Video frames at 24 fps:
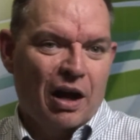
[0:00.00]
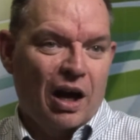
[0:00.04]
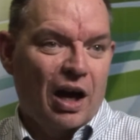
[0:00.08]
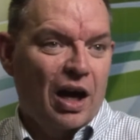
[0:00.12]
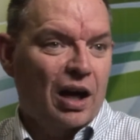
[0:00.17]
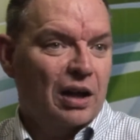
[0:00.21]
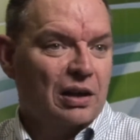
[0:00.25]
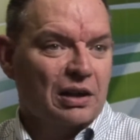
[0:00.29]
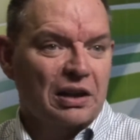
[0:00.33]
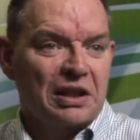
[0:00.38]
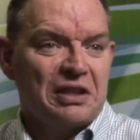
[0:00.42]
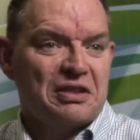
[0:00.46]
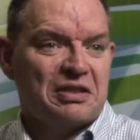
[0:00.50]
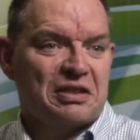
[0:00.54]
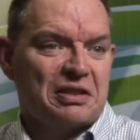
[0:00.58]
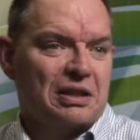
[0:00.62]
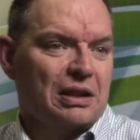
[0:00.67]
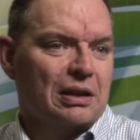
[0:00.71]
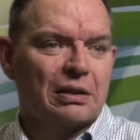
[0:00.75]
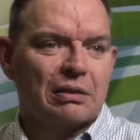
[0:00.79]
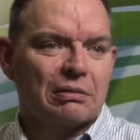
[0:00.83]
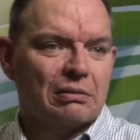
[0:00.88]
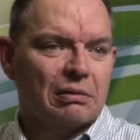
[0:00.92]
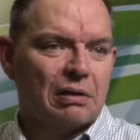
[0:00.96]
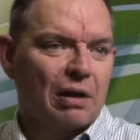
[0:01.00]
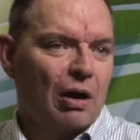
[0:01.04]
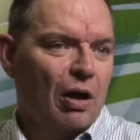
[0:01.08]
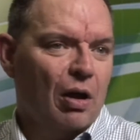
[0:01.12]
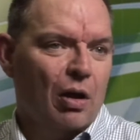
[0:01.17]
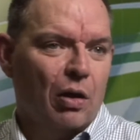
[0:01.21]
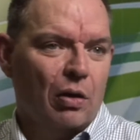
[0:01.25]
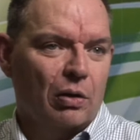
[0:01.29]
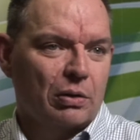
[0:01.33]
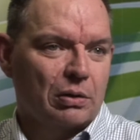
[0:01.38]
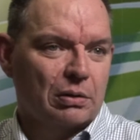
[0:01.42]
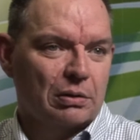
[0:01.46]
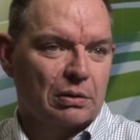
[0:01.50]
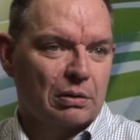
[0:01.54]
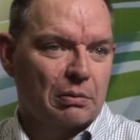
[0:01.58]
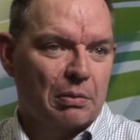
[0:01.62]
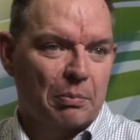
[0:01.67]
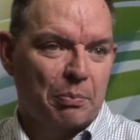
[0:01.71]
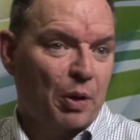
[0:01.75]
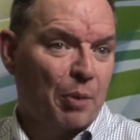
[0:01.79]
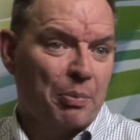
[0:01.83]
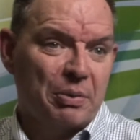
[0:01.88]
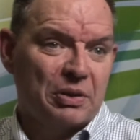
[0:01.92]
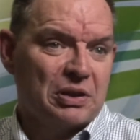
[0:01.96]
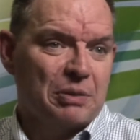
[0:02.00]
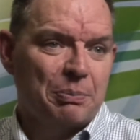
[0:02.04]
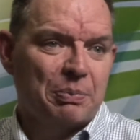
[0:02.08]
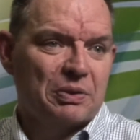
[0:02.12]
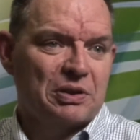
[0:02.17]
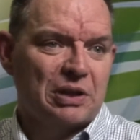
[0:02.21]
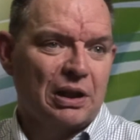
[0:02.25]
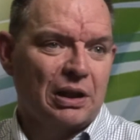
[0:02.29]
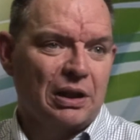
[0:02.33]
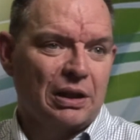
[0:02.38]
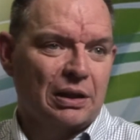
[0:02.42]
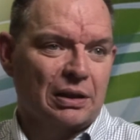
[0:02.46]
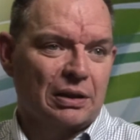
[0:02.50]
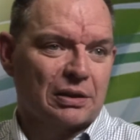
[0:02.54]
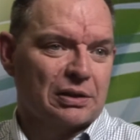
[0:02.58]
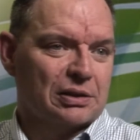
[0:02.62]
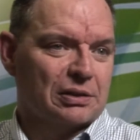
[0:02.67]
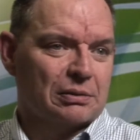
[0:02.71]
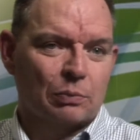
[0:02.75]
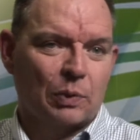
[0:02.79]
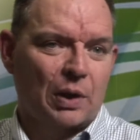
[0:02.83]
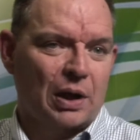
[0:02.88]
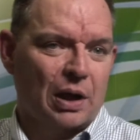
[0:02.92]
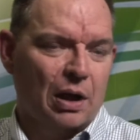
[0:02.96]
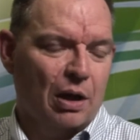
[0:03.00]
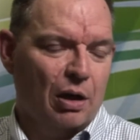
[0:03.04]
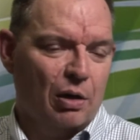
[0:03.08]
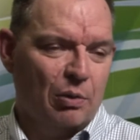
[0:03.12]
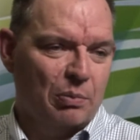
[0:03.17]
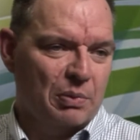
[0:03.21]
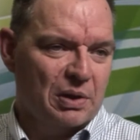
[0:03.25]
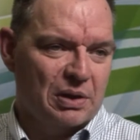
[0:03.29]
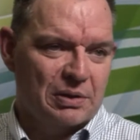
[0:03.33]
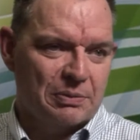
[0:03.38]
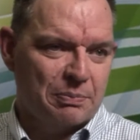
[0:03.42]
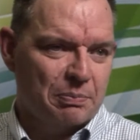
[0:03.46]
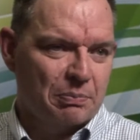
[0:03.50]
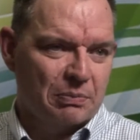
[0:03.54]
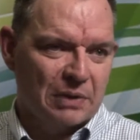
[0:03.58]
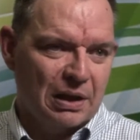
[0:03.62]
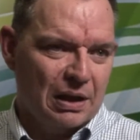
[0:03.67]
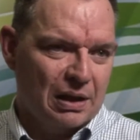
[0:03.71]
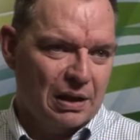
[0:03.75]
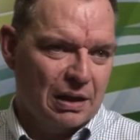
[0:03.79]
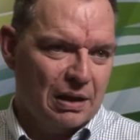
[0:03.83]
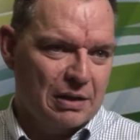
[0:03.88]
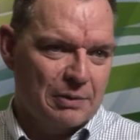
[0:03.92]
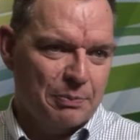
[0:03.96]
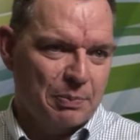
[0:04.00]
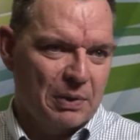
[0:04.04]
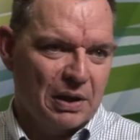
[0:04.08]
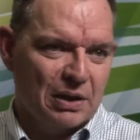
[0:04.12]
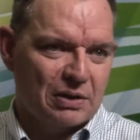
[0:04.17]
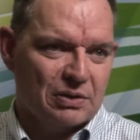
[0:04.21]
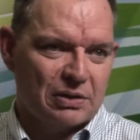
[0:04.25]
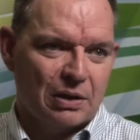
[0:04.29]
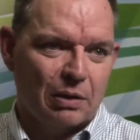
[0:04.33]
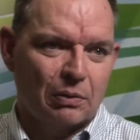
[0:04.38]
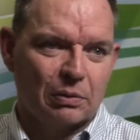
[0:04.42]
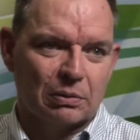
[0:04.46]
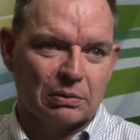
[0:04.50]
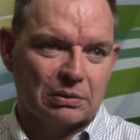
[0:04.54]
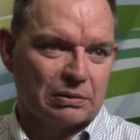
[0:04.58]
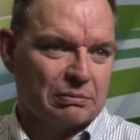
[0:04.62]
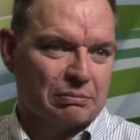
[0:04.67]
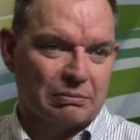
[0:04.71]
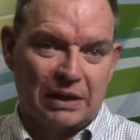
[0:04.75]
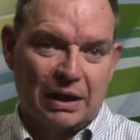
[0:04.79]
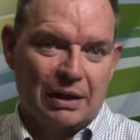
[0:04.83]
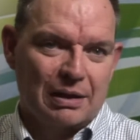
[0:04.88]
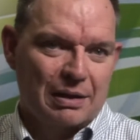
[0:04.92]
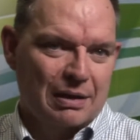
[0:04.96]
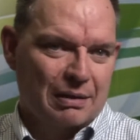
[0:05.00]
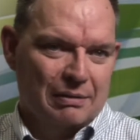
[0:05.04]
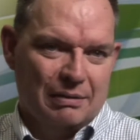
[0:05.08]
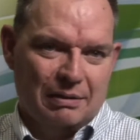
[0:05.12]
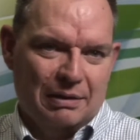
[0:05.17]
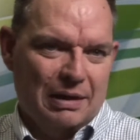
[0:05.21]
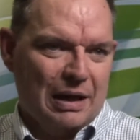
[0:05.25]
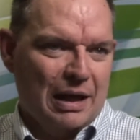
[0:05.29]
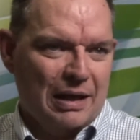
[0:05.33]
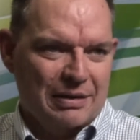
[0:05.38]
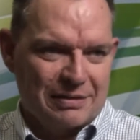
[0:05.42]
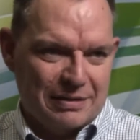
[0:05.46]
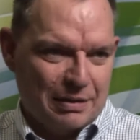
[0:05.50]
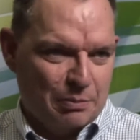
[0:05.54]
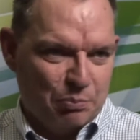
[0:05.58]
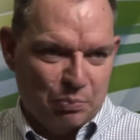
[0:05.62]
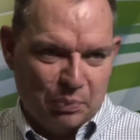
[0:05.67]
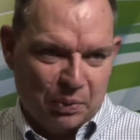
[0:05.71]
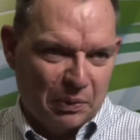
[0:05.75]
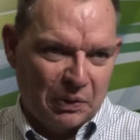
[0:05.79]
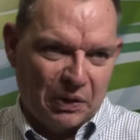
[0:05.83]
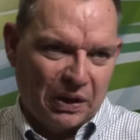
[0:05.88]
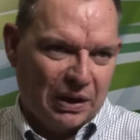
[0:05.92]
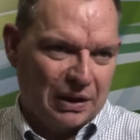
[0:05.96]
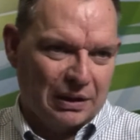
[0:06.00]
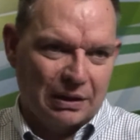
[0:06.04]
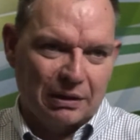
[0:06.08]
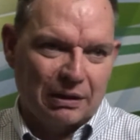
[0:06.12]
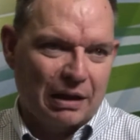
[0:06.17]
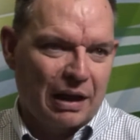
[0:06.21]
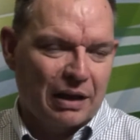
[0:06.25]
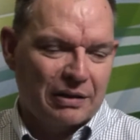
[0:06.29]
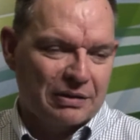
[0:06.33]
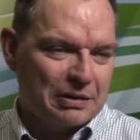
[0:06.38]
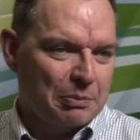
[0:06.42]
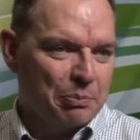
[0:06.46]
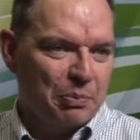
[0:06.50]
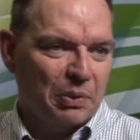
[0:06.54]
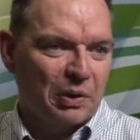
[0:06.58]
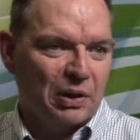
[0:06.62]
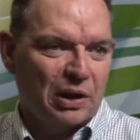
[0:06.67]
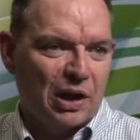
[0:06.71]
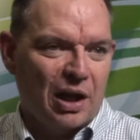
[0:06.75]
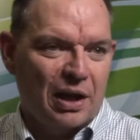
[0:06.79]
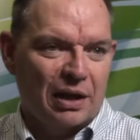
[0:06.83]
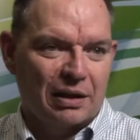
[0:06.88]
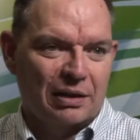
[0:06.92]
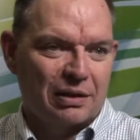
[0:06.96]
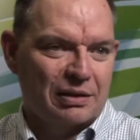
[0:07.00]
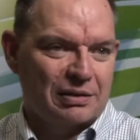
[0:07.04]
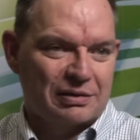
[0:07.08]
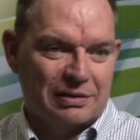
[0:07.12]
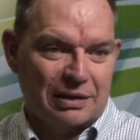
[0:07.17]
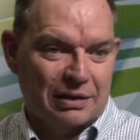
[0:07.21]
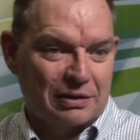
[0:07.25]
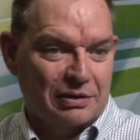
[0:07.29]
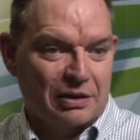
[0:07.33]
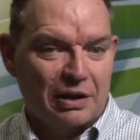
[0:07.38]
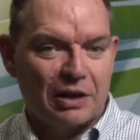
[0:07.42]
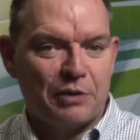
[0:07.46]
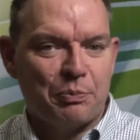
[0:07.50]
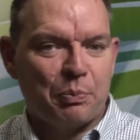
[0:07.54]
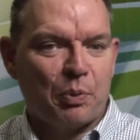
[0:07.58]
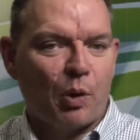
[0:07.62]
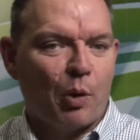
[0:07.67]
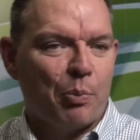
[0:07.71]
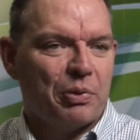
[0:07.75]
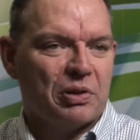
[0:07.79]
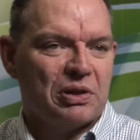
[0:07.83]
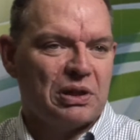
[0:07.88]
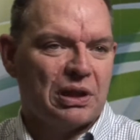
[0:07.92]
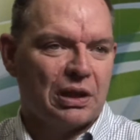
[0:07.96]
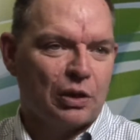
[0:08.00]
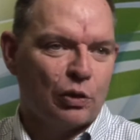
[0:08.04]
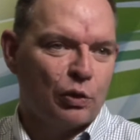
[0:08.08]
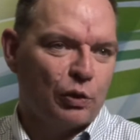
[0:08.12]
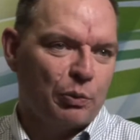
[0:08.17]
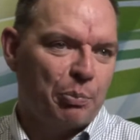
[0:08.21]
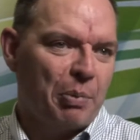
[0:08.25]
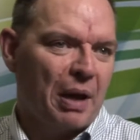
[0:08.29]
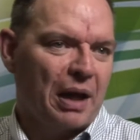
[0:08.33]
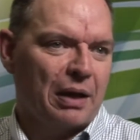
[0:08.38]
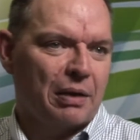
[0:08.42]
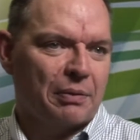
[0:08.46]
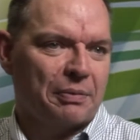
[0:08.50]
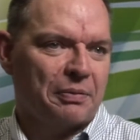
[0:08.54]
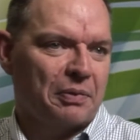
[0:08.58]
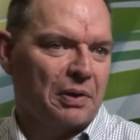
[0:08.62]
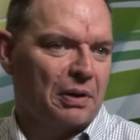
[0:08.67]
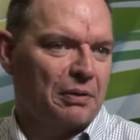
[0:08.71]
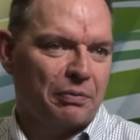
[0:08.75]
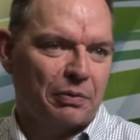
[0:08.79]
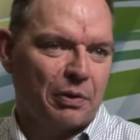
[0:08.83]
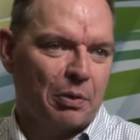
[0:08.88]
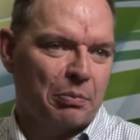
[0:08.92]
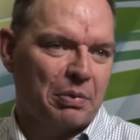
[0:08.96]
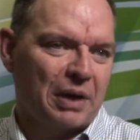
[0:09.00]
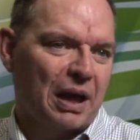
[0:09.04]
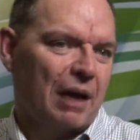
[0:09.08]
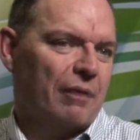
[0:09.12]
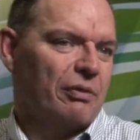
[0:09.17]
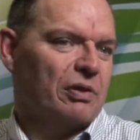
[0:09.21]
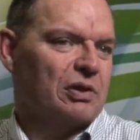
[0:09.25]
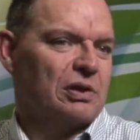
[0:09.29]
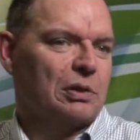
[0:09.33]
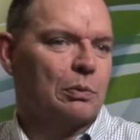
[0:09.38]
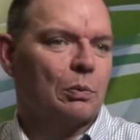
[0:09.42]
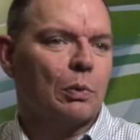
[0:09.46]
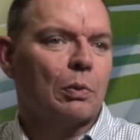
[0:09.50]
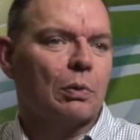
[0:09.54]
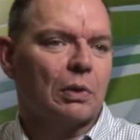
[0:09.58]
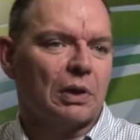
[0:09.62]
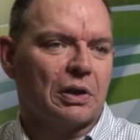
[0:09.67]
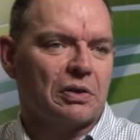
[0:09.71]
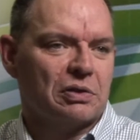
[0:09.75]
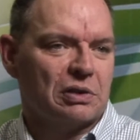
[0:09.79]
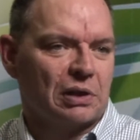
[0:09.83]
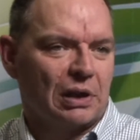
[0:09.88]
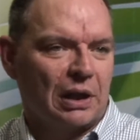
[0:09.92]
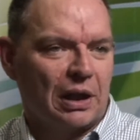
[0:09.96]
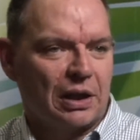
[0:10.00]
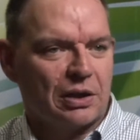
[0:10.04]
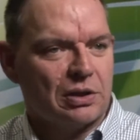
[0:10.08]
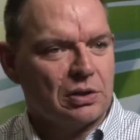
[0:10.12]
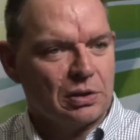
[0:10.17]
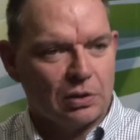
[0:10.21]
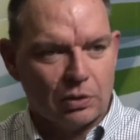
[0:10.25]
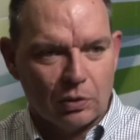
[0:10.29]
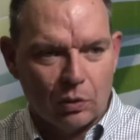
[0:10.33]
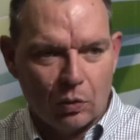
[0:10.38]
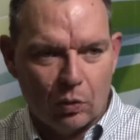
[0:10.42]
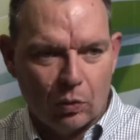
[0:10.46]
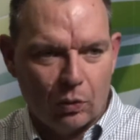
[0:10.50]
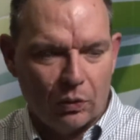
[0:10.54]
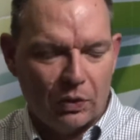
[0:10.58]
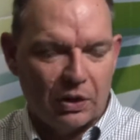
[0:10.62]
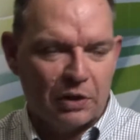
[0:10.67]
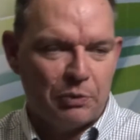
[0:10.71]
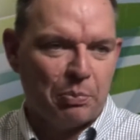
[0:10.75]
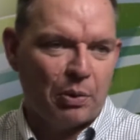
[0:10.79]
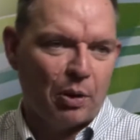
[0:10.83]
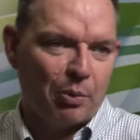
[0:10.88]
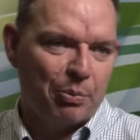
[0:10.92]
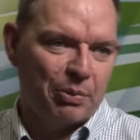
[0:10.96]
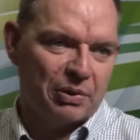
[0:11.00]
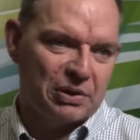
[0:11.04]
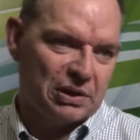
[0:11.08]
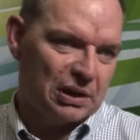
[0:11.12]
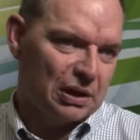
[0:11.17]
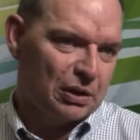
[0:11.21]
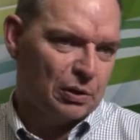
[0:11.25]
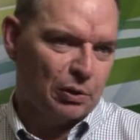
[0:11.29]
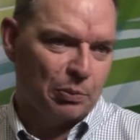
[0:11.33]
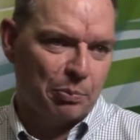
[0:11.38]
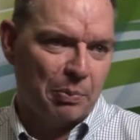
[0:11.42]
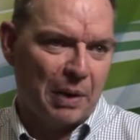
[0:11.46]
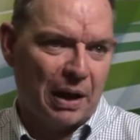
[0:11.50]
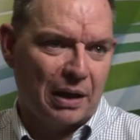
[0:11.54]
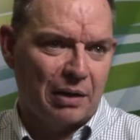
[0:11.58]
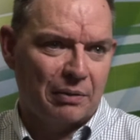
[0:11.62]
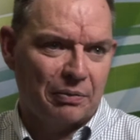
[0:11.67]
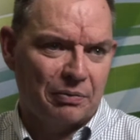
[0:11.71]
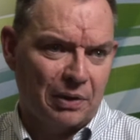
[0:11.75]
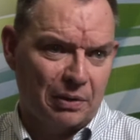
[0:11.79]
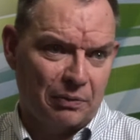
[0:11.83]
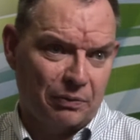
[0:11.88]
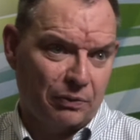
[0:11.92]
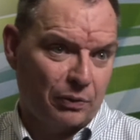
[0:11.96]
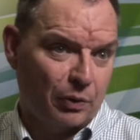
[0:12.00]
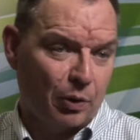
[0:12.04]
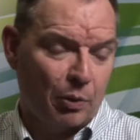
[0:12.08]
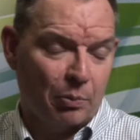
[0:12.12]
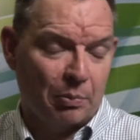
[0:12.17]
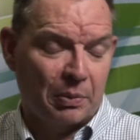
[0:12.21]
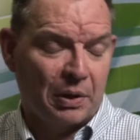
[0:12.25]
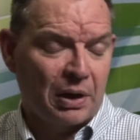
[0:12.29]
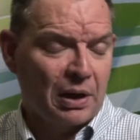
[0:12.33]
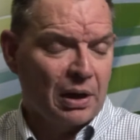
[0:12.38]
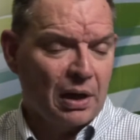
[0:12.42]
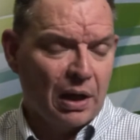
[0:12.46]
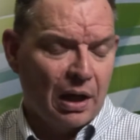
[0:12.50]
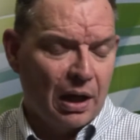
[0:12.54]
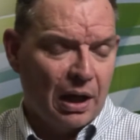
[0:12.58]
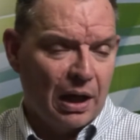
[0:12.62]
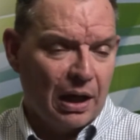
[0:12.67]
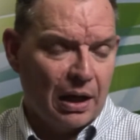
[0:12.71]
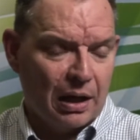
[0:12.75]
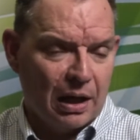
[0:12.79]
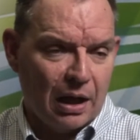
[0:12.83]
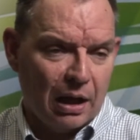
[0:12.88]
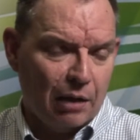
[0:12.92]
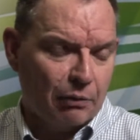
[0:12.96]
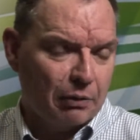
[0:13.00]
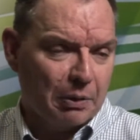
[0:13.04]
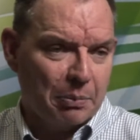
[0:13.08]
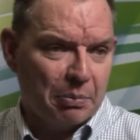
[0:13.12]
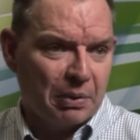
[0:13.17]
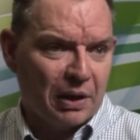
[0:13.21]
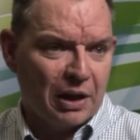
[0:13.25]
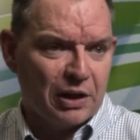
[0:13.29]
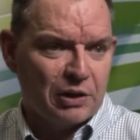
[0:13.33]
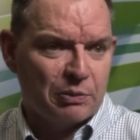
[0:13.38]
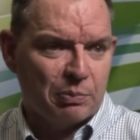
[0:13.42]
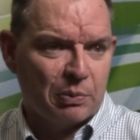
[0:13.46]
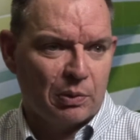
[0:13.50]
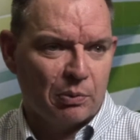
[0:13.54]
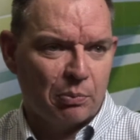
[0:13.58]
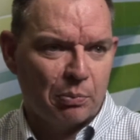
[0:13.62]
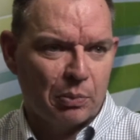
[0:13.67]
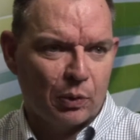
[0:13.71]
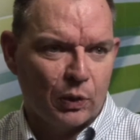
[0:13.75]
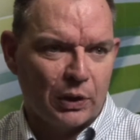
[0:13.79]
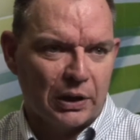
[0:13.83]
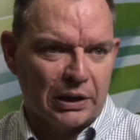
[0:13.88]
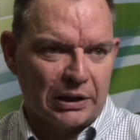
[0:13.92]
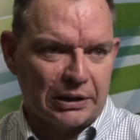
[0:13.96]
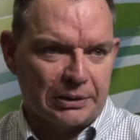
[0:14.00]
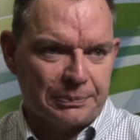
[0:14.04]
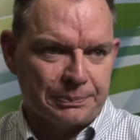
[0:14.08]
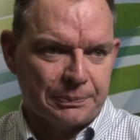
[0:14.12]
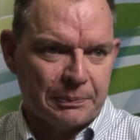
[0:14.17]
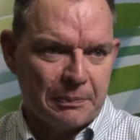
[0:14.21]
are listed on property particulars when a home is being sold. A simple thing, a simple line that says this property could benefit from cavity wall insulation, or this property could benefit from a replacement boiler.